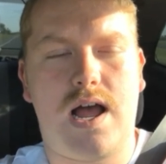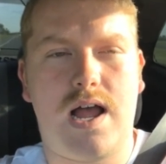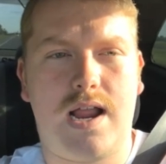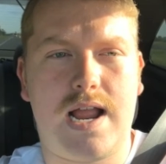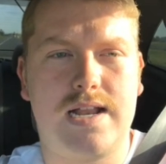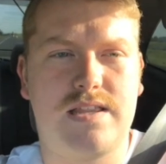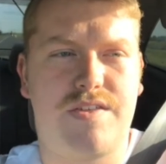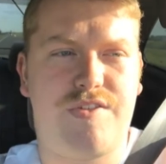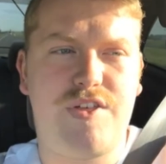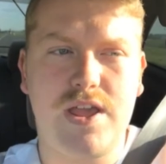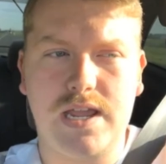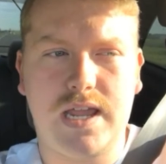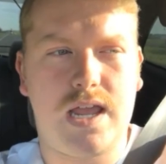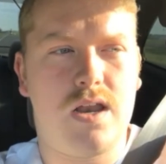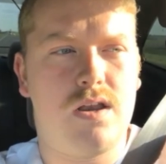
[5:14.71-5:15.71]
I got to
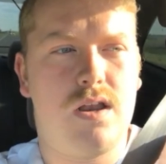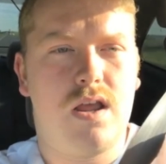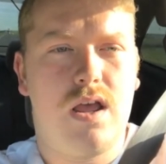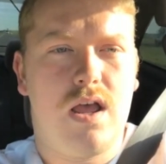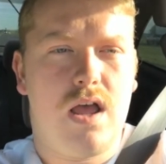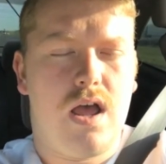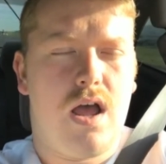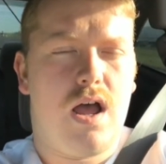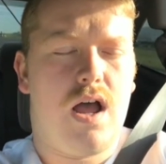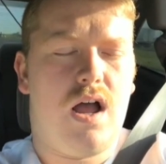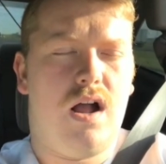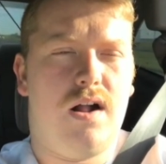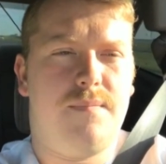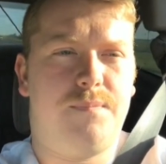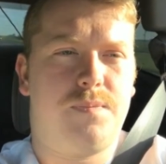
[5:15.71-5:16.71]
thinking,
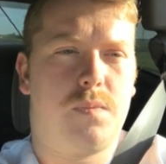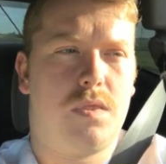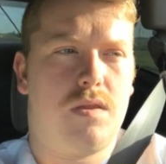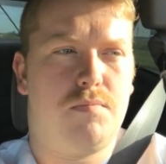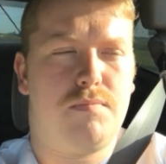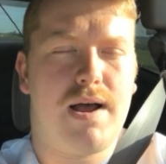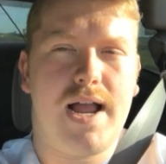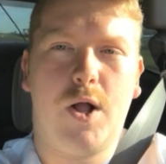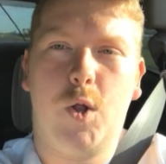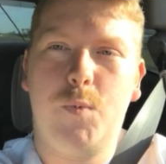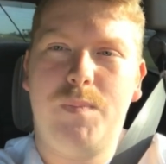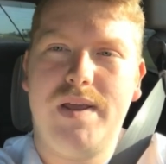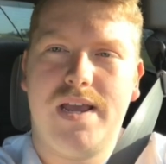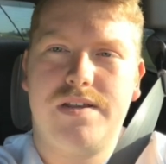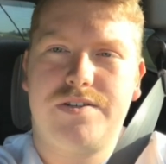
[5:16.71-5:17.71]
um, my
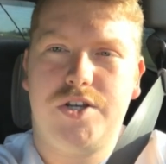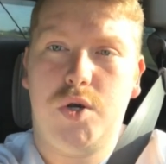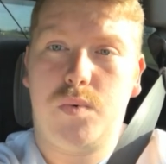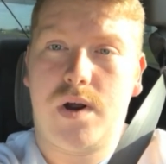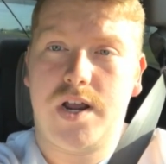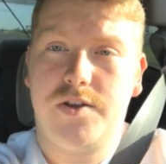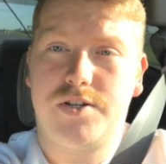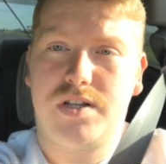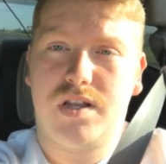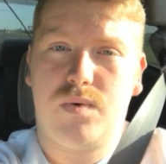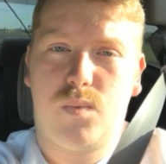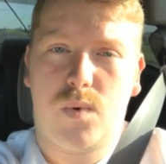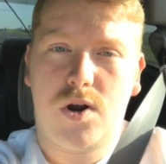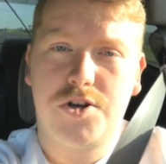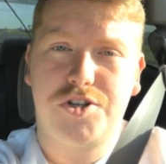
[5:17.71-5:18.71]
old BSU where I used to
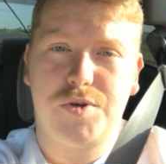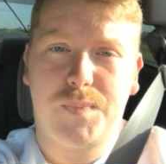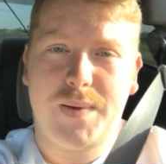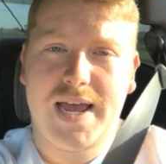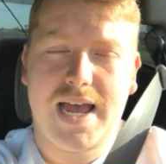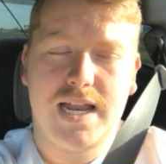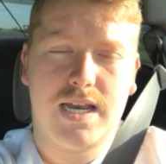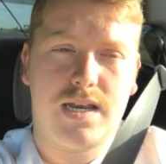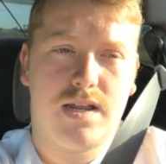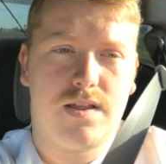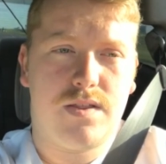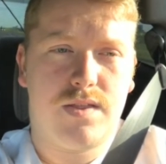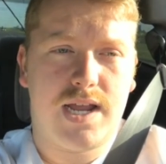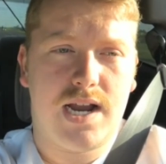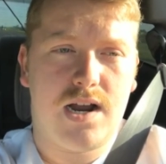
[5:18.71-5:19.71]
lead worship at,
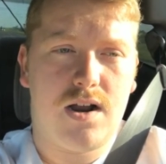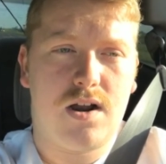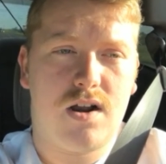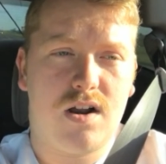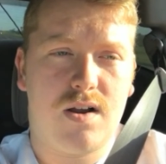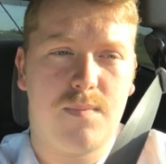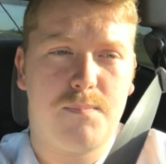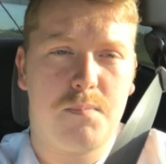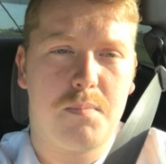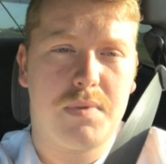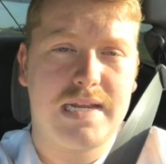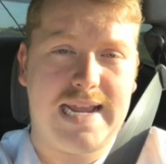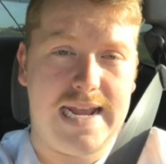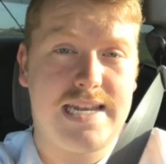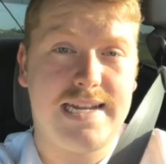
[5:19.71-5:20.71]
their
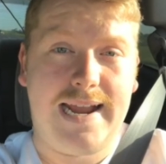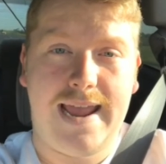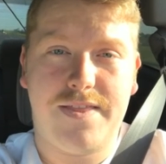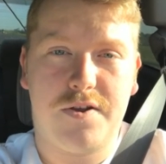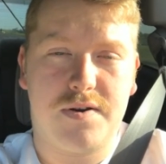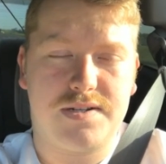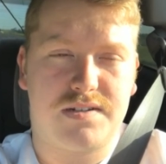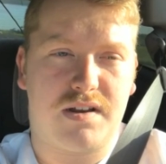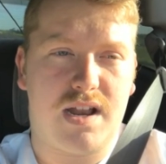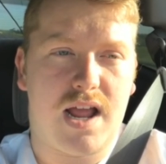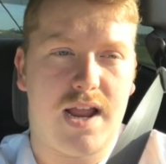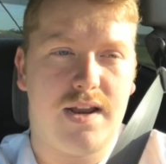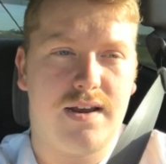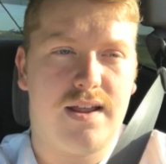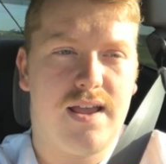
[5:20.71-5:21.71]
get-togethers
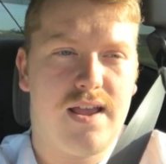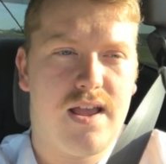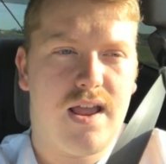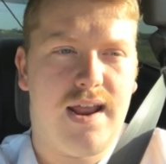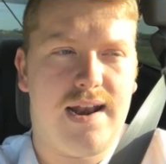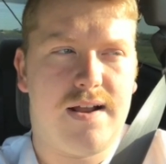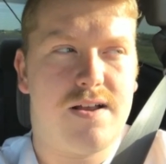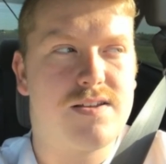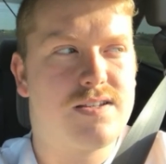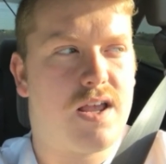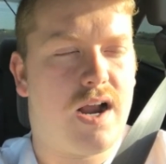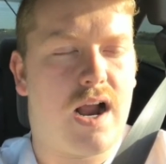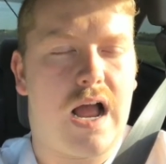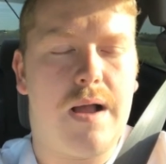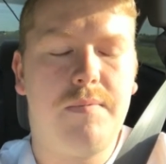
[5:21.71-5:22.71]
tonight, and I was
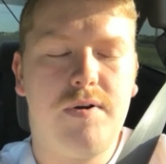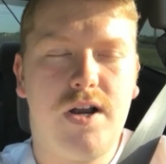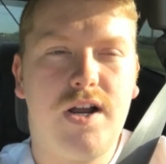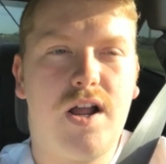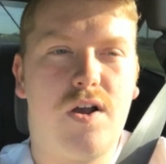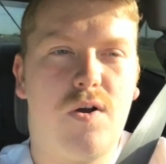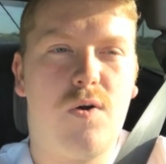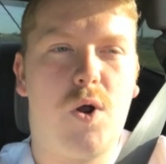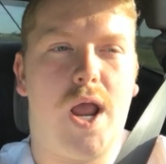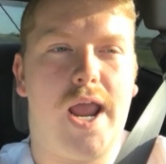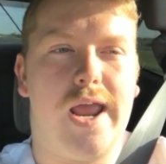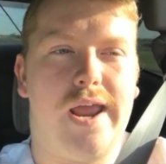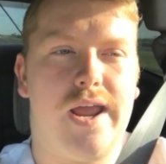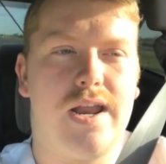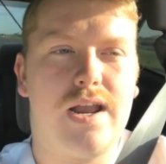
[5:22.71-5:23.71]
like, I'm gonna go
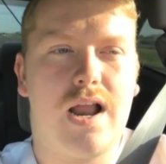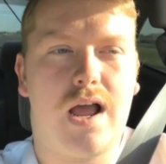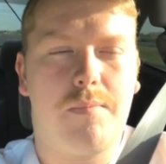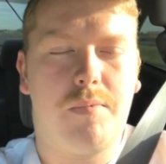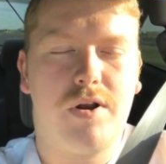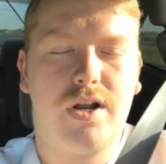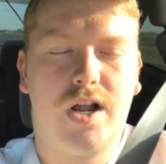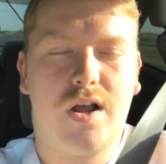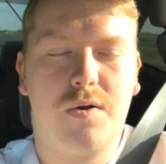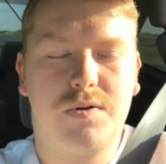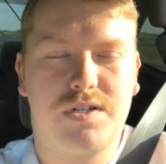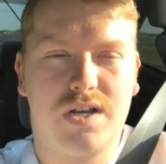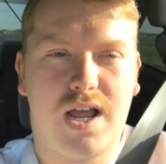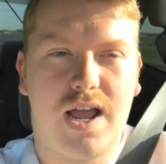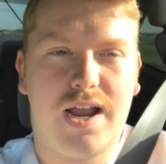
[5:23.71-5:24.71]
and I'm gonna go
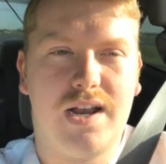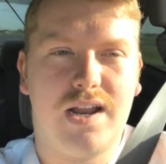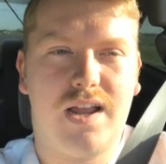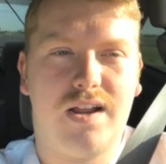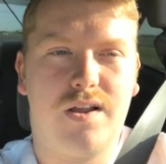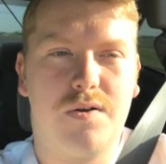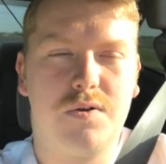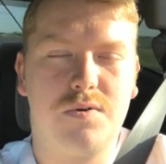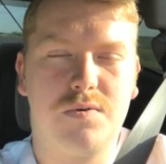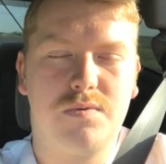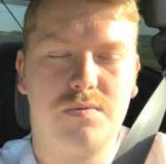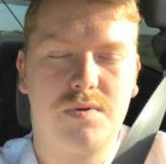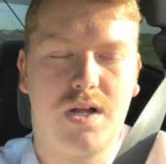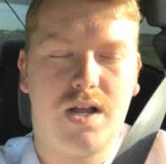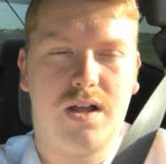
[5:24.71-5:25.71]
tonight and
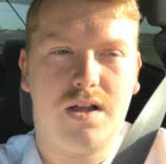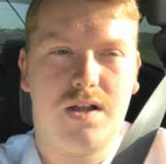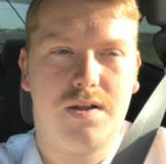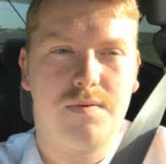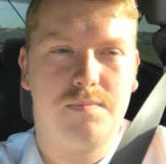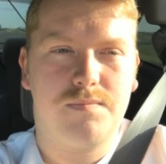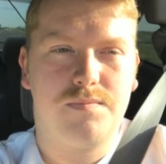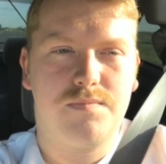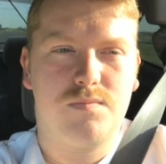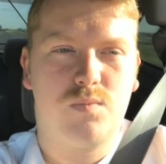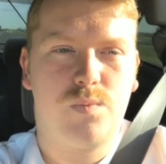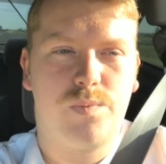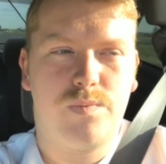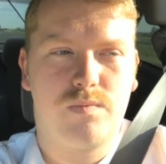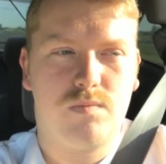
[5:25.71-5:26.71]
go
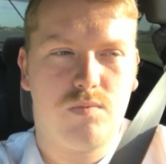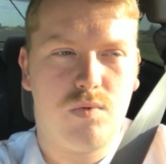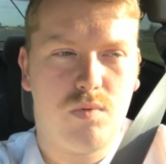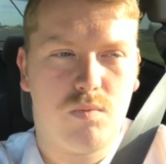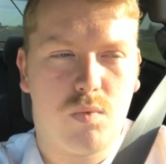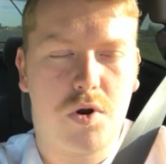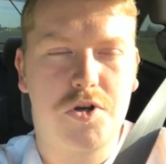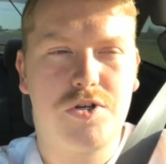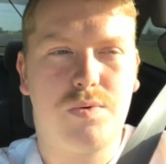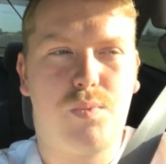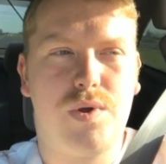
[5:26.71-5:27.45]
um, worship